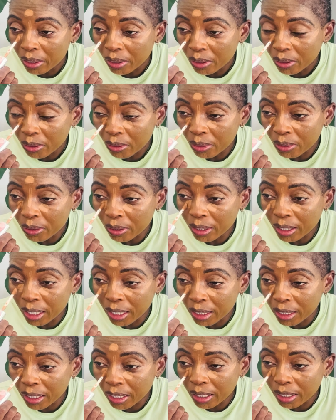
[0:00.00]
you know,
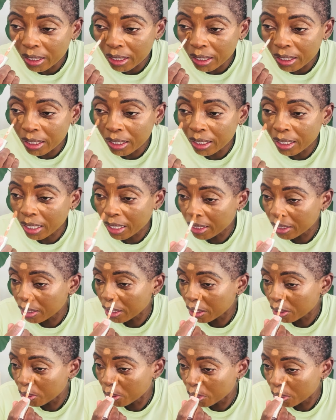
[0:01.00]
like a
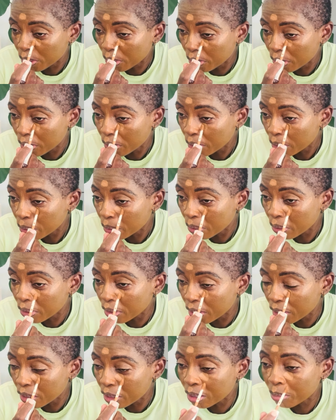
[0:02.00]
lighter tone to
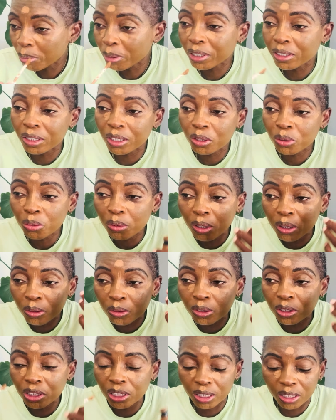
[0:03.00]
this, but this one
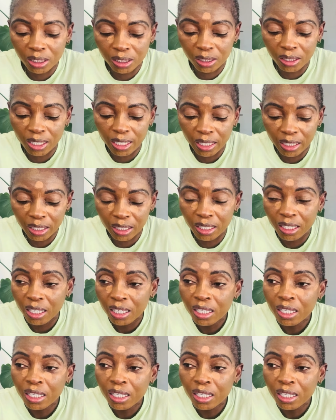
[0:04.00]
will just like